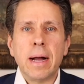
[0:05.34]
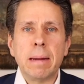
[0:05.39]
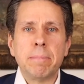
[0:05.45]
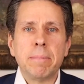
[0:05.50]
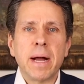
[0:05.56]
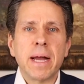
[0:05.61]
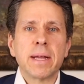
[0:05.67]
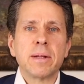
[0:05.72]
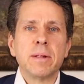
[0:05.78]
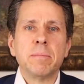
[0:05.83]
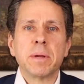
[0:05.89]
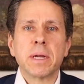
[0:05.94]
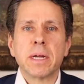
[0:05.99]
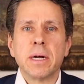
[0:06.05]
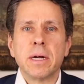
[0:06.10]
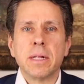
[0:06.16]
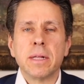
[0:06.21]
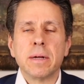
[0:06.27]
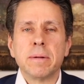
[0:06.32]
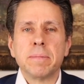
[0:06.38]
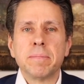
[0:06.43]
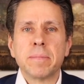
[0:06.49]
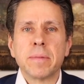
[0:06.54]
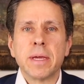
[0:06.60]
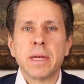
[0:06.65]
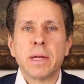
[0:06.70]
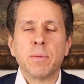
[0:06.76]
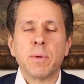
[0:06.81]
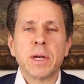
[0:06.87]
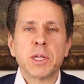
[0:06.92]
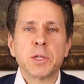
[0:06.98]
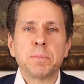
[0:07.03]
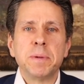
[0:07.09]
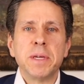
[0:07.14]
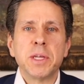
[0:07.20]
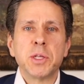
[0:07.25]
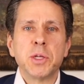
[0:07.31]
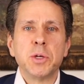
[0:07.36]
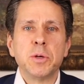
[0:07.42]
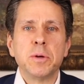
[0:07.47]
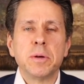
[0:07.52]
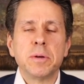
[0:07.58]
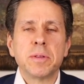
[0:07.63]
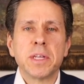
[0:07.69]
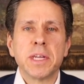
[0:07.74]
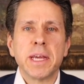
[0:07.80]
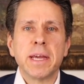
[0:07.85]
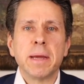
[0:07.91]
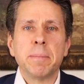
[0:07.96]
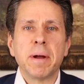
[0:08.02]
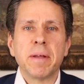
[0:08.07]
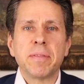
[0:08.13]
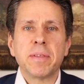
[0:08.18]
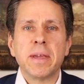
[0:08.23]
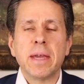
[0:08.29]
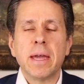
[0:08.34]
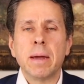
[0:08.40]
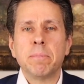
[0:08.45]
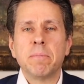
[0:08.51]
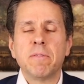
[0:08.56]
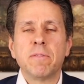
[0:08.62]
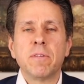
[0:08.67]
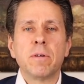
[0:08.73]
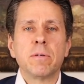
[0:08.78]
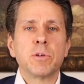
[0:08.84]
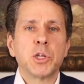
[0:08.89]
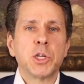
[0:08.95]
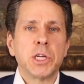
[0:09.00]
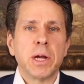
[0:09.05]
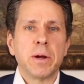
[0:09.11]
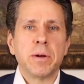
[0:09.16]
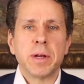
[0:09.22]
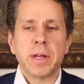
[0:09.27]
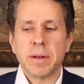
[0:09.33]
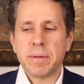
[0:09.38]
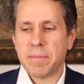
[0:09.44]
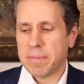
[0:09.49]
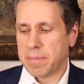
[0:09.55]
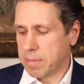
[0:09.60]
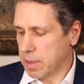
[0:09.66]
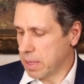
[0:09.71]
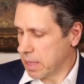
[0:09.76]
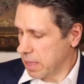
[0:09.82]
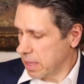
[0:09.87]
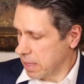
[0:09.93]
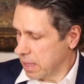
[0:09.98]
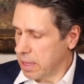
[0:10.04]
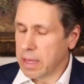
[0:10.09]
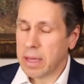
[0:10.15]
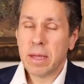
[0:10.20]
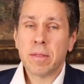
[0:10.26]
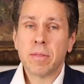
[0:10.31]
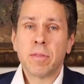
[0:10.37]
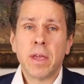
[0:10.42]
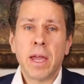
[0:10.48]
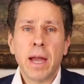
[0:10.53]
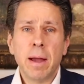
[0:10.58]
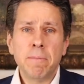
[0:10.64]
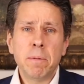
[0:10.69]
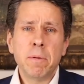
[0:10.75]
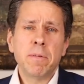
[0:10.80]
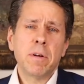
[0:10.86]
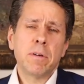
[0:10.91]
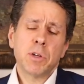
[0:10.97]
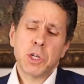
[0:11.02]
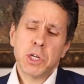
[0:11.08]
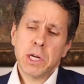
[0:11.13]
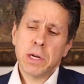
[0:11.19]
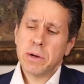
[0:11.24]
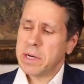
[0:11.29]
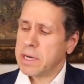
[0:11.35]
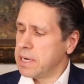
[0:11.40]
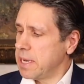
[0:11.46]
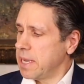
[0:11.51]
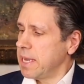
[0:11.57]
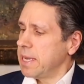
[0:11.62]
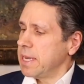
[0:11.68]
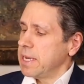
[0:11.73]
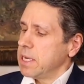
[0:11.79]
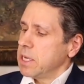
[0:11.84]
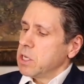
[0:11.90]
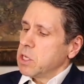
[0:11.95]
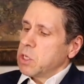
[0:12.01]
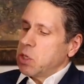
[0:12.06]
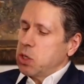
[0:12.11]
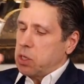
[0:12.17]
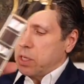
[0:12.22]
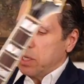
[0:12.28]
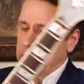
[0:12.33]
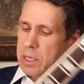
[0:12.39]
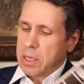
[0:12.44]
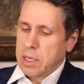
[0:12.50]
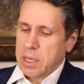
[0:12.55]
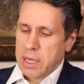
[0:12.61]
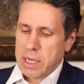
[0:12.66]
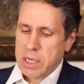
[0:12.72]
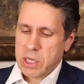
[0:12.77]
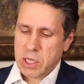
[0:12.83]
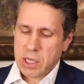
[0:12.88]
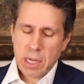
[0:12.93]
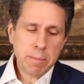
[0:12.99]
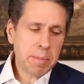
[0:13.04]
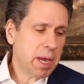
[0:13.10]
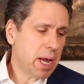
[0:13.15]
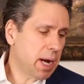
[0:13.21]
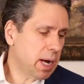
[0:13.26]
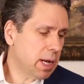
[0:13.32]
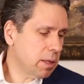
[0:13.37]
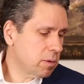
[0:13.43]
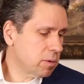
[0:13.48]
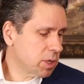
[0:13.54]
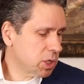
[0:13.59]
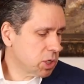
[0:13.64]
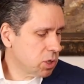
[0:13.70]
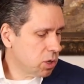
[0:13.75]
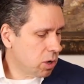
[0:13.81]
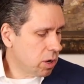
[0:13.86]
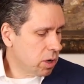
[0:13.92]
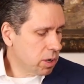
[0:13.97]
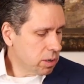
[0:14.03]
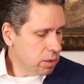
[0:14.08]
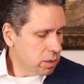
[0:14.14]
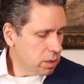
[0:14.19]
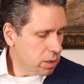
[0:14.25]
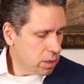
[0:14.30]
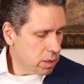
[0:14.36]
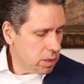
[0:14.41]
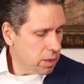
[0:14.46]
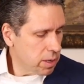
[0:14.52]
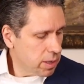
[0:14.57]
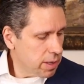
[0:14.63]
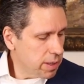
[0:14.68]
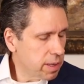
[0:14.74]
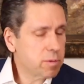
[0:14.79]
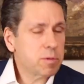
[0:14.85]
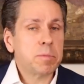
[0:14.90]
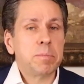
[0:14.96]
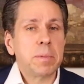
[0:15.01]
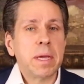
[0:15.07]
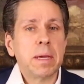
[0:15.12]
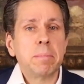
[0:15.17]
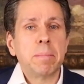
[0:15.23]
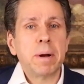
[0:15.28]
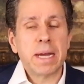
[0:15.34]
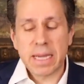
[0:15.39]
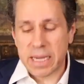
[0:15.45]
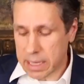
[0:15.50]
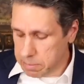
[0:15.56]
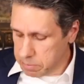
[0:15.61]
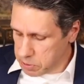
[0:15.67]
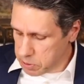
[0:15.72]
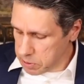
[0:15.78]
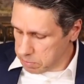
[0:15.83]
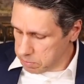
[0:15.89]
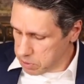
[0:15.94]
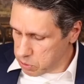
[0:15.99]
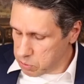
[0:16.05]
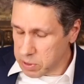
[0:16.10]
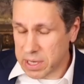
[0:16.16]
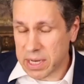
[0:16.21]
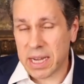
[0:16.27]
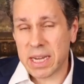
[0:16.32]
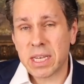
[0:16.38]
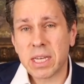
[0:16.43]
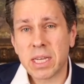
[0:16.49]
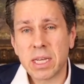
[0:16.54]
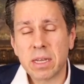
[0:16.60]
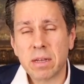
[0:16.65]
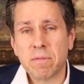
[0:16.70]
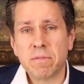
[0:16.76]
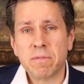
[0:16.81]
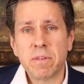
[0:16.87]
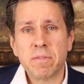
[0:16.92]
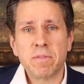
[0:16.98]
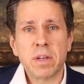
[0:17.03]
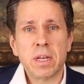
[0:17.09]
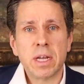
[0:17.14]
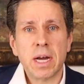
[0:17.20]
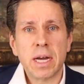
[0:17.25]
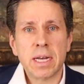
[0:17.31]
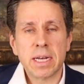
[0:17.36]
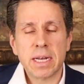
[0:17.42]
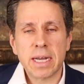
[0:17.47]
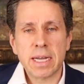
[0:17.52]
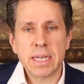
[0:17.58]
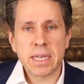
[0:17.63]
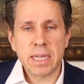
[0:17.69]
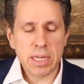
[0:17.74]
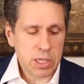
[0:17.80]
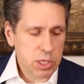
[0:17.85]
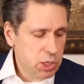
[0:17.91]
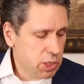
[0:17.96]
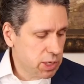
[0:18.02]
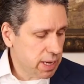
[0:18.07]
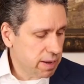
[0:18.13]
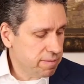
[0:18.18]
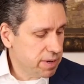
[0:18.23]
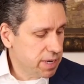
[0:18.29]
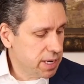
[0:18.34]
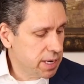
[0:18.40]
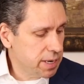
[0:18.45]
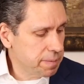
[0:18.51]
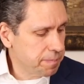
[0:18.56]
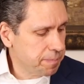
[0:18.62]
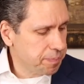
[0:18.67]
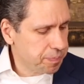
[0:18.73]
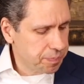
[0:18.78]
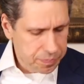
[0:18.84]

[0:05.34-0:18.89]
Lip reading: I'm Michael McCullough, and I want to speak to you today about the Epiphone Sheraton. The Epiphone Sheraton is a semi-hollow guitar that was made by Gibson between 1959 and 1970.